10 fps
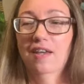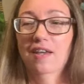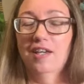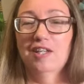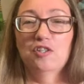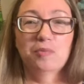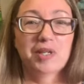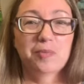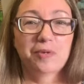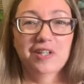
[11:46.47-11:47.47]
kind of do my
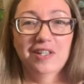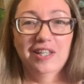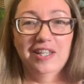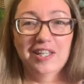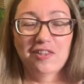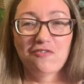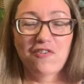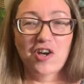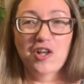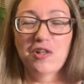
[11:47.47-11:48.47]
spring cleaning in the
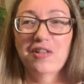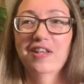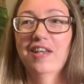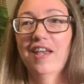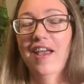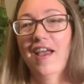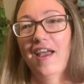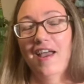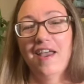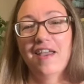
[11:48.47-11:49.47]
fall.
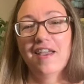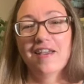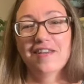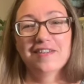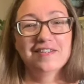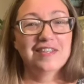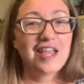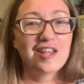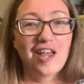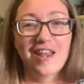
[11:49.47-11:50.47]
And
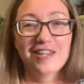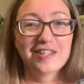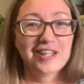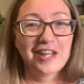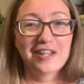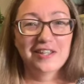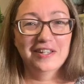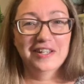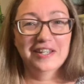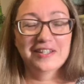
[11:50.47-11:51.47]
yeah, I didn't get any
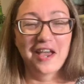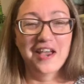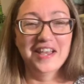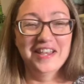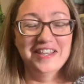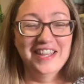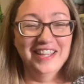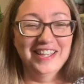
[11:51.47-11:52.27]
cleaning done.